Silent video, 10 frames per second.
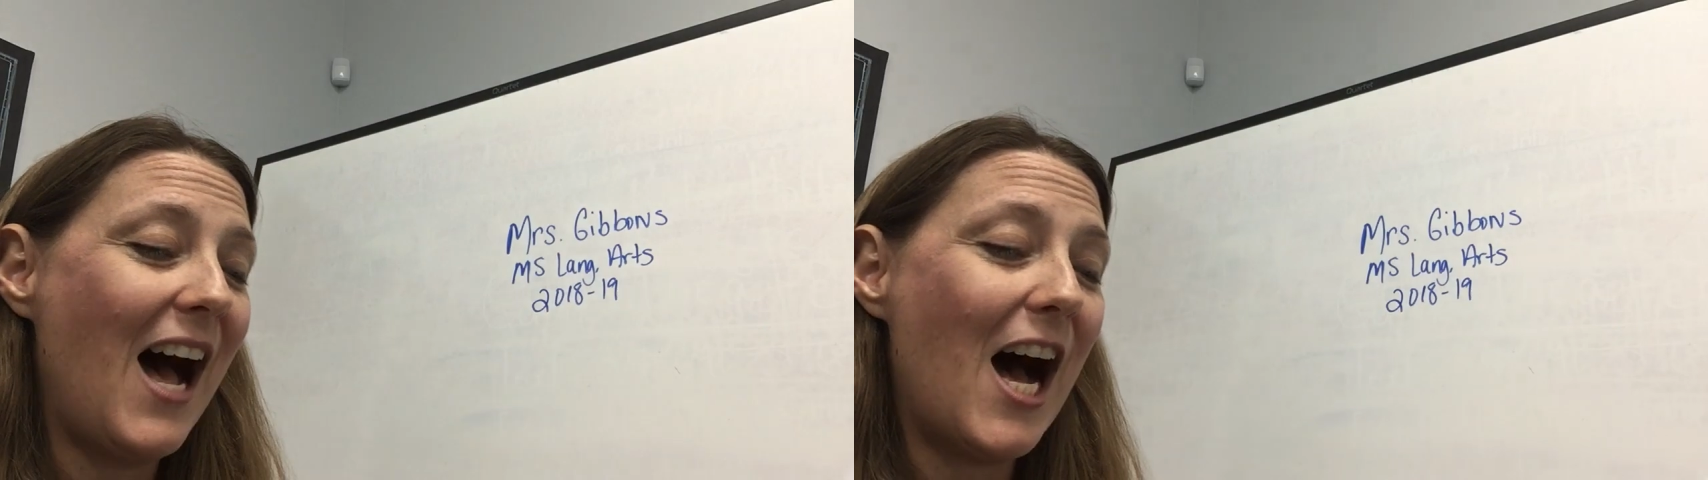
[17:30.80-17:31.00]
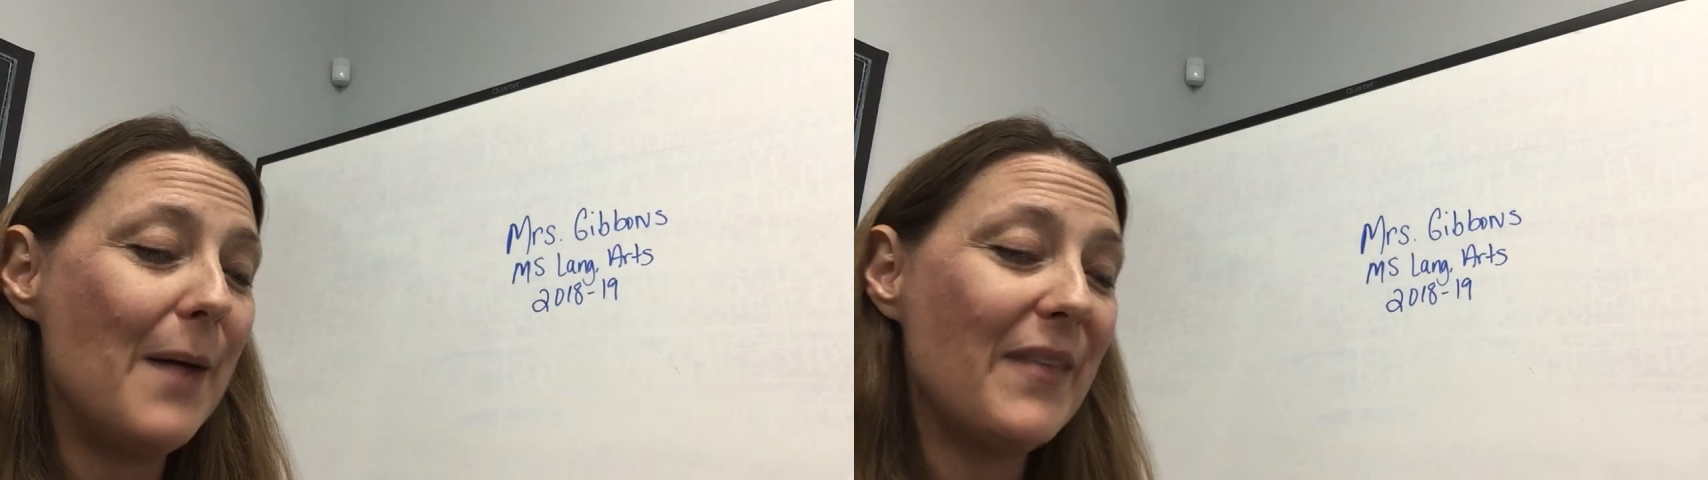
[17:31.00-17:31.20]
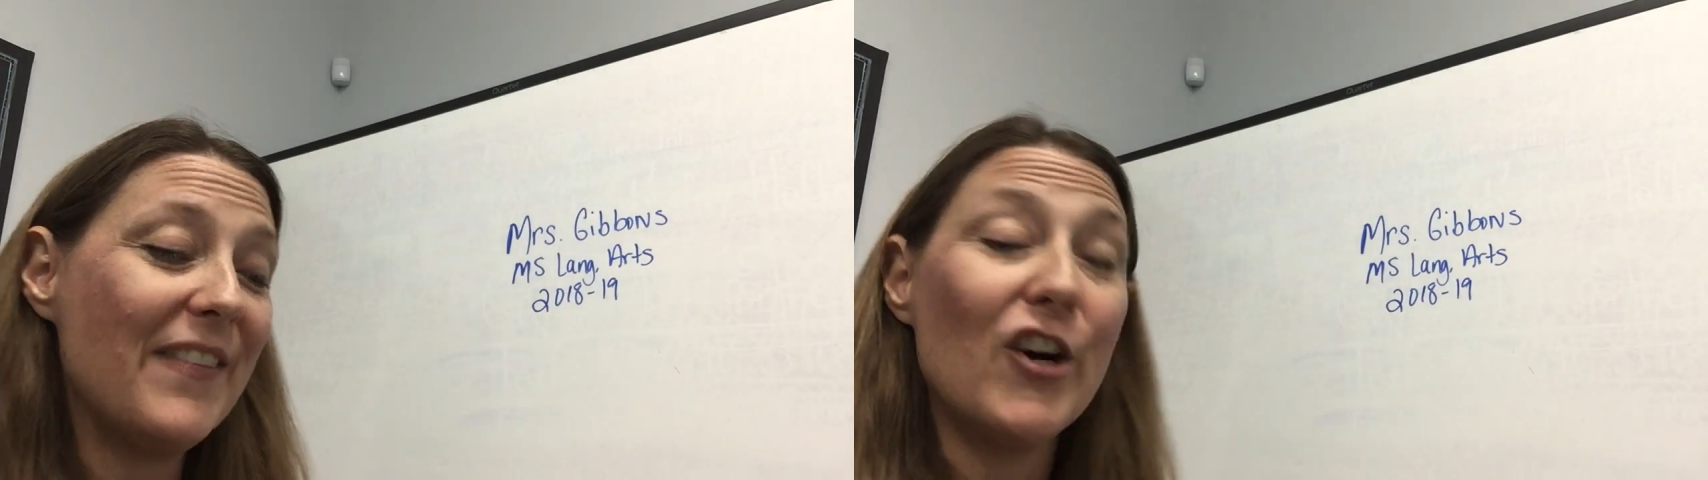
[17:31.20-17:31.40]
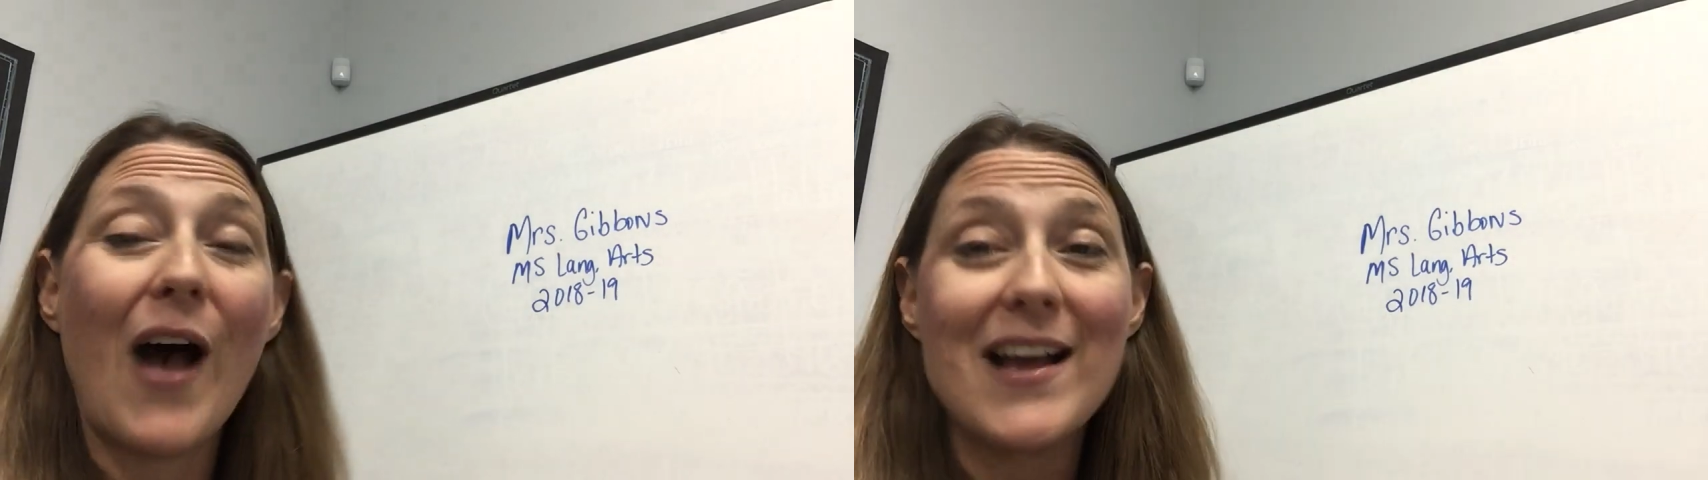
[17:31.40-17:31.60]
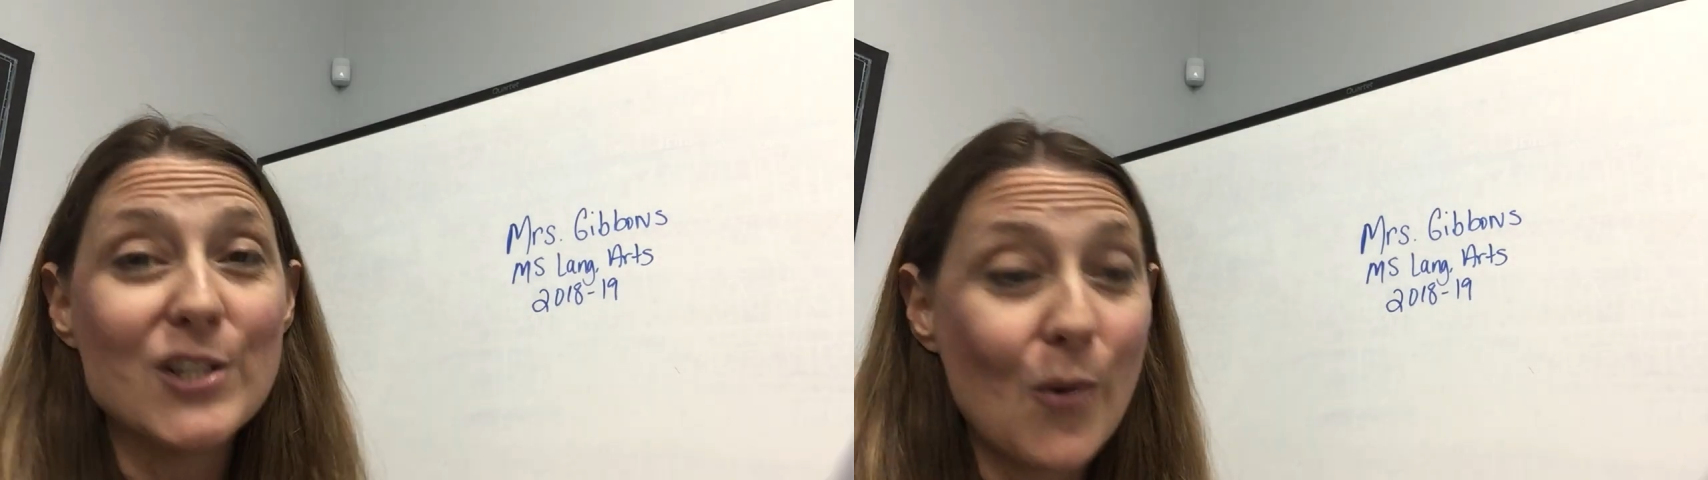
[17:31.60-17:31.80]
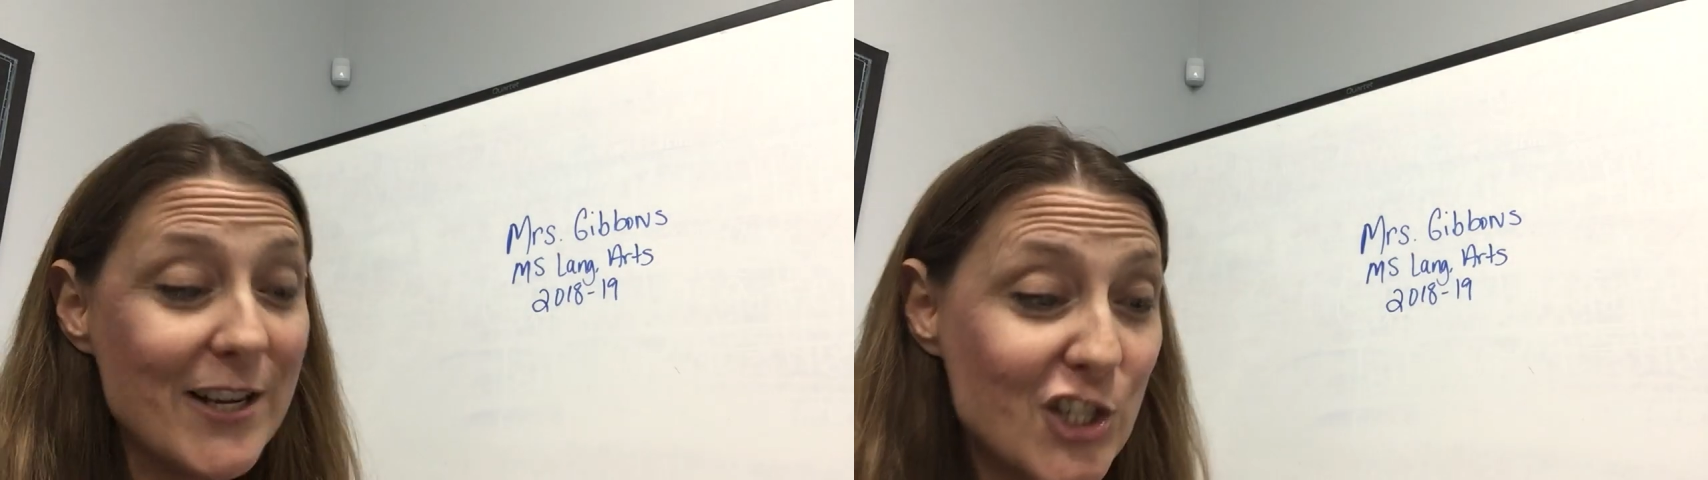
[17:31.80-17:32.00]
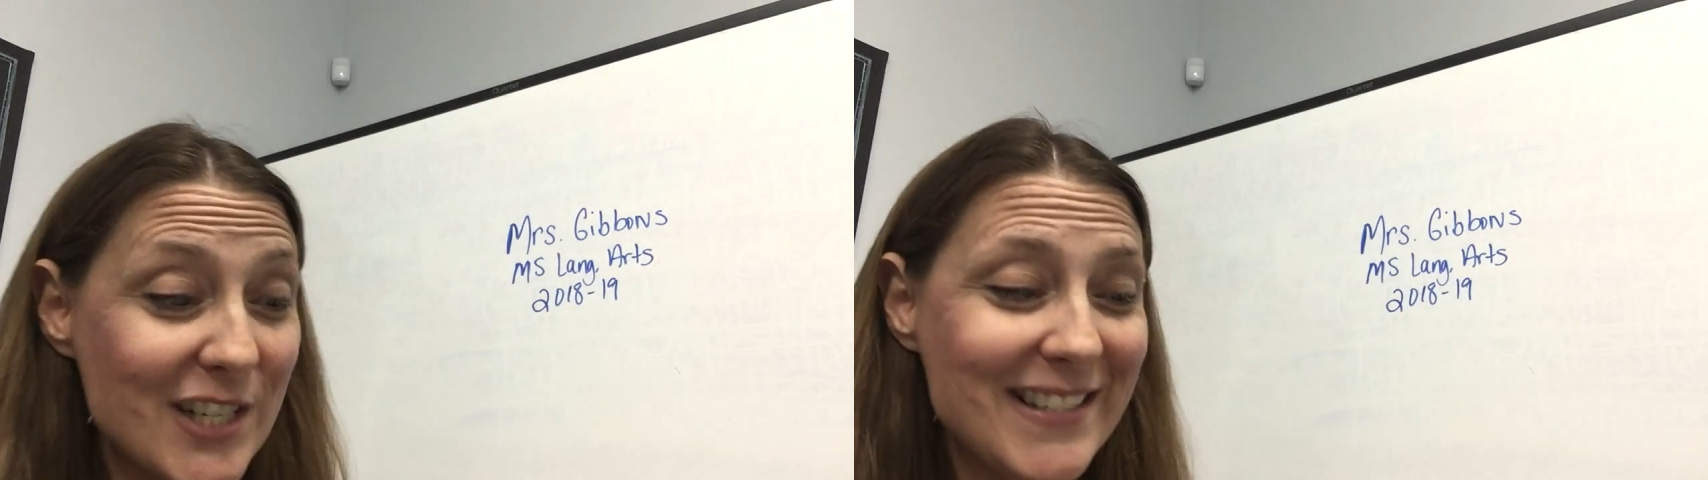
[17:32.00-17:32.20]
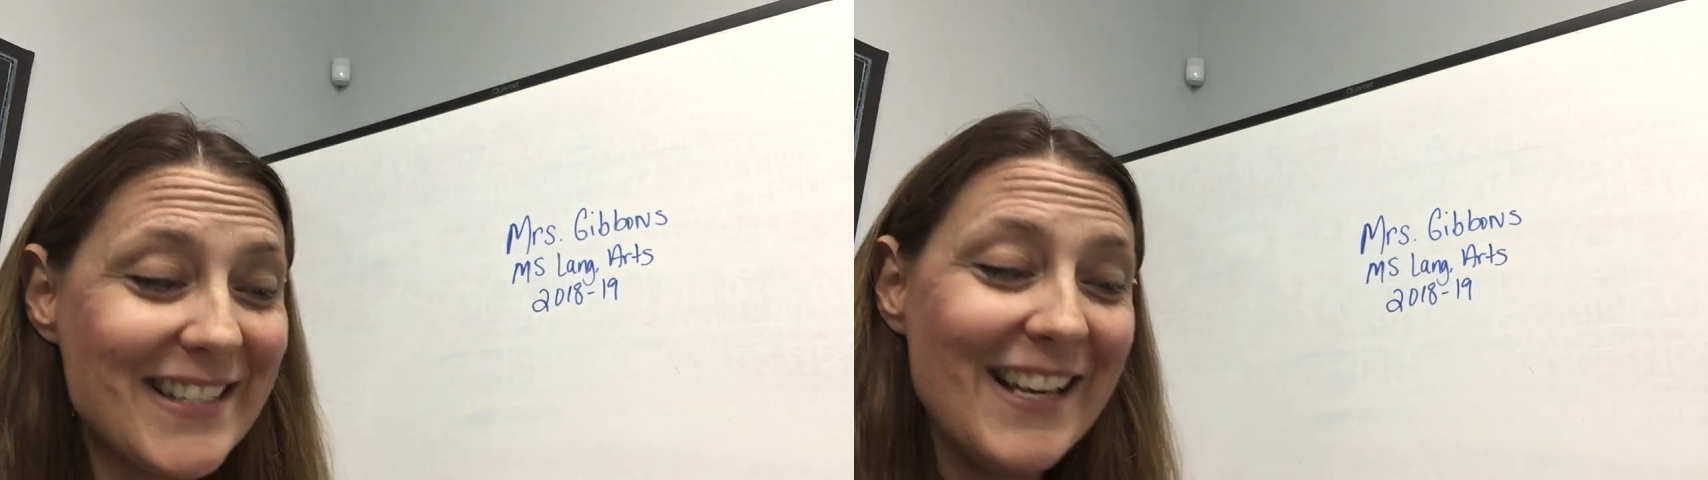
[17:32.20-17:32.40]
that they'll ask
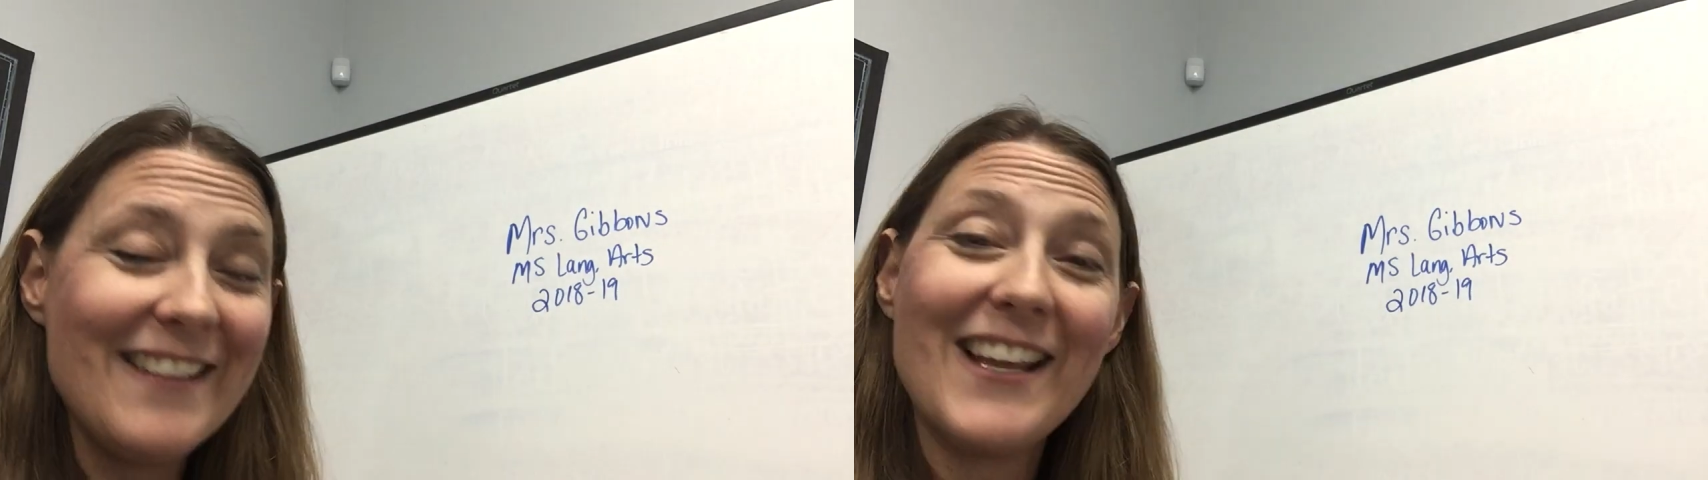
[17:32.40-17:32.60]
questions,